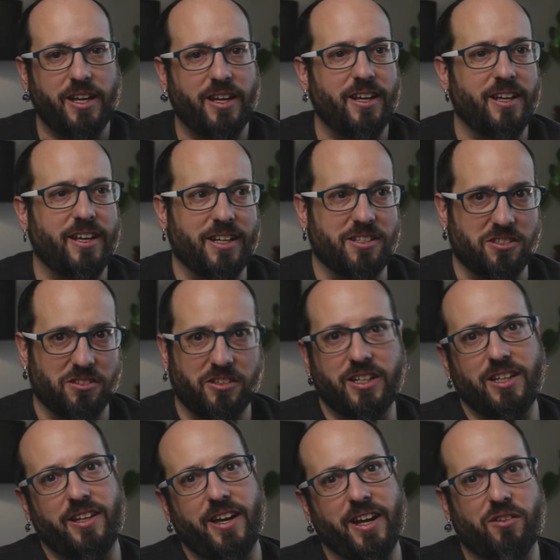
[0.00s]
It's looking
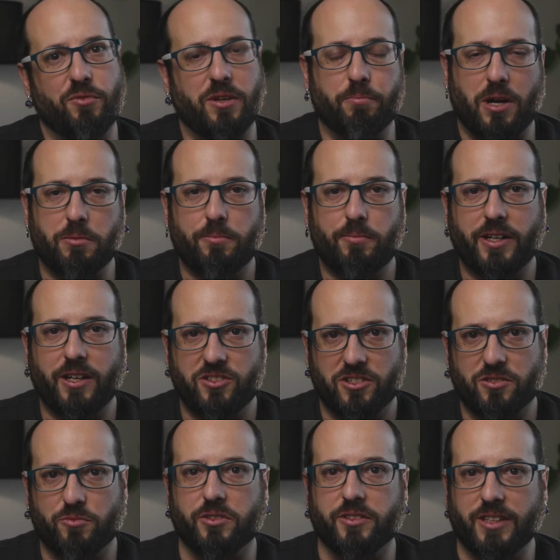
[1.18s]
like we probably just
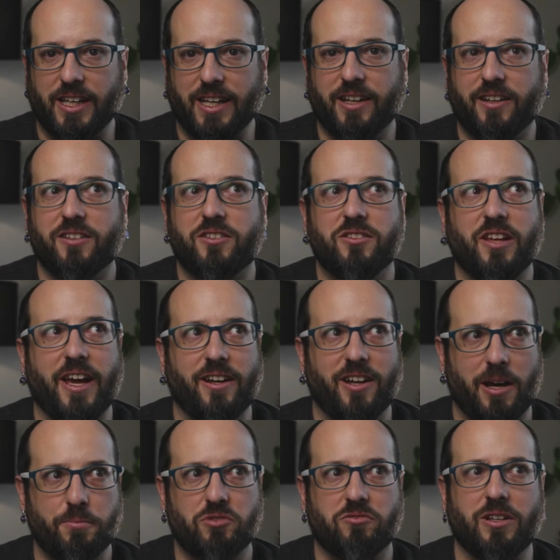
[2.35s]
will need an
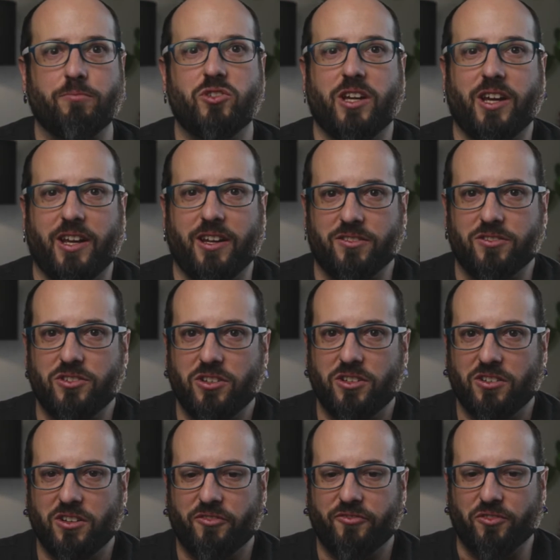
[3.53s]
upstream change
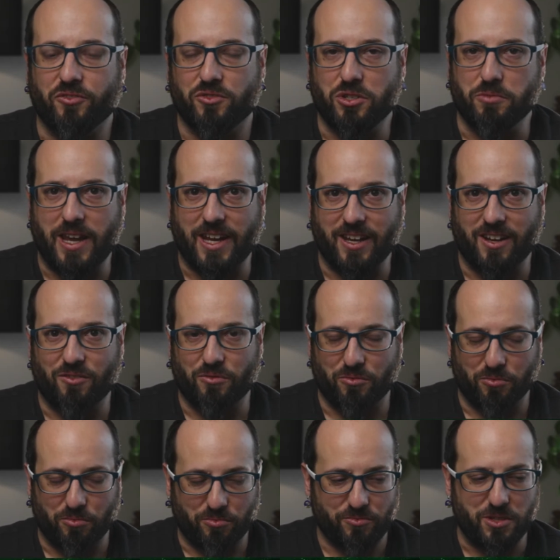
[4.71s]
to make
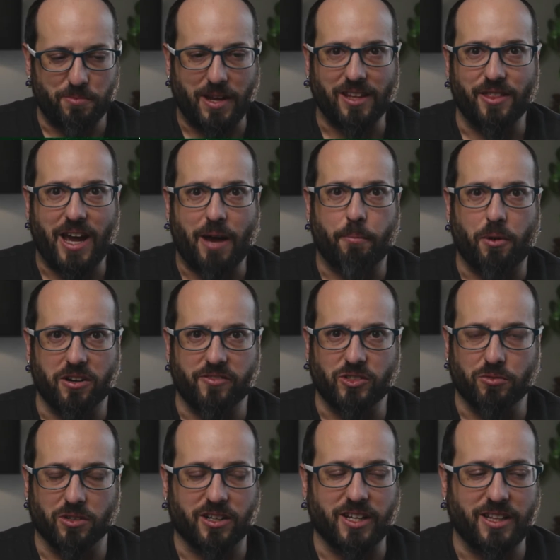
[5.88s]
that part of it
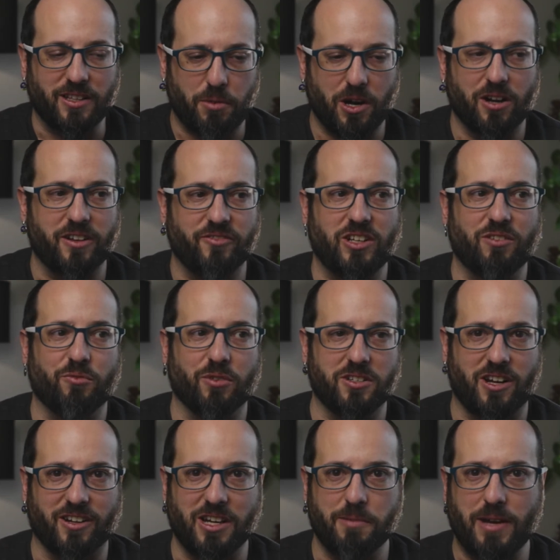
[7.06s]
work. And the part of it we're
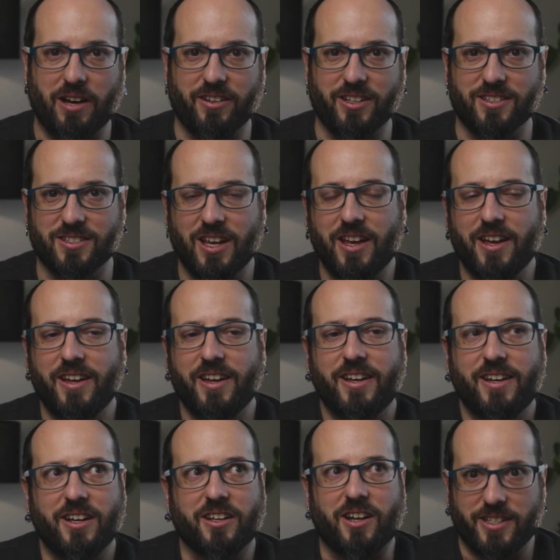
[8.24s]
talking about is
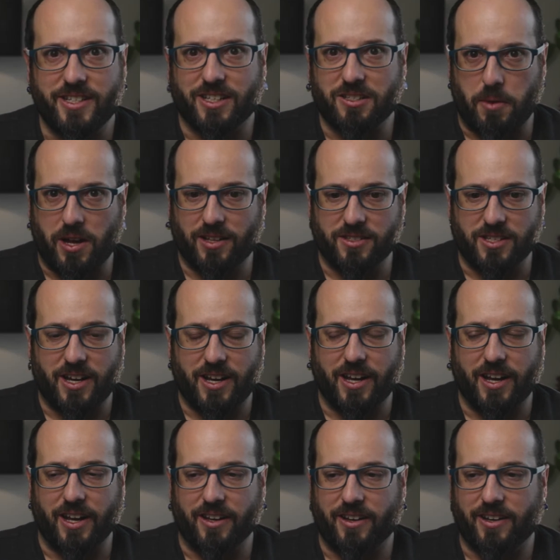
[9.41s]
Context
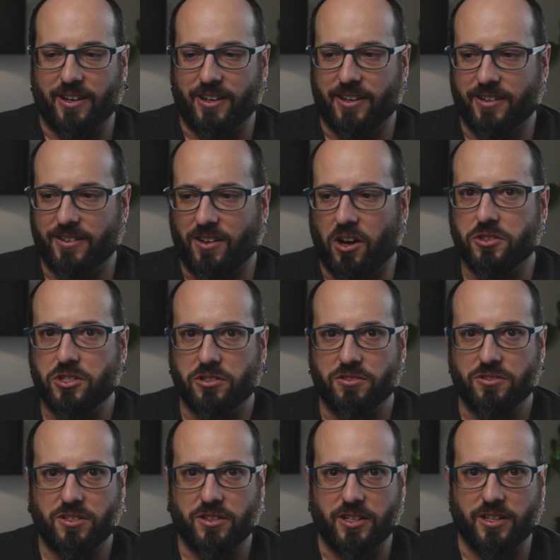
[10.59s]
Bonsai alters
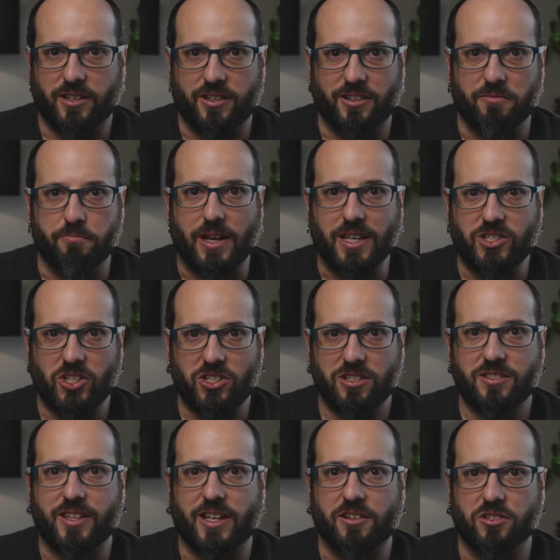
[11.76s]
the messages
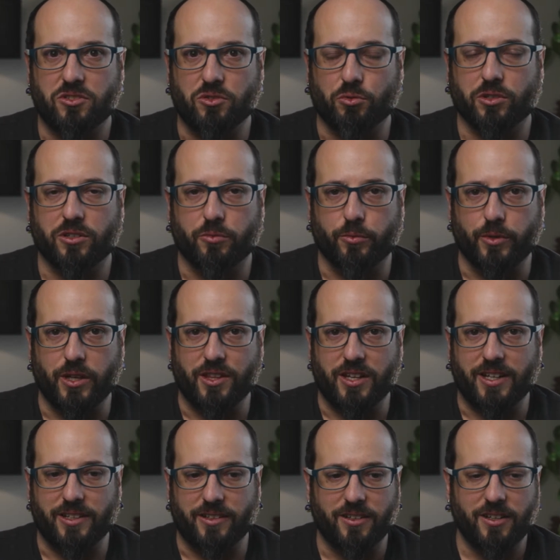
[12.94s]
that are stored
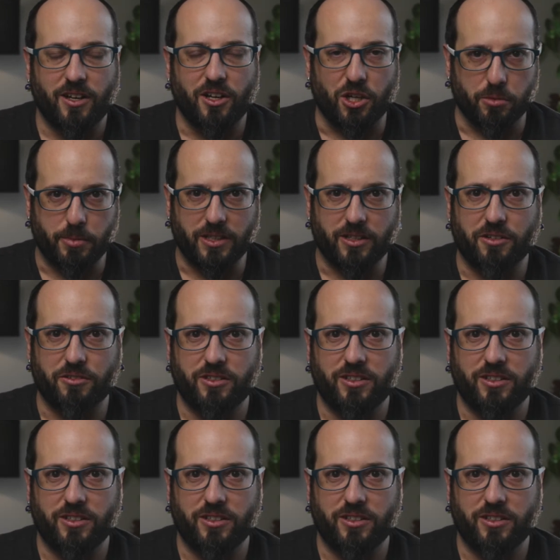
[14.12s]
within OpenCode,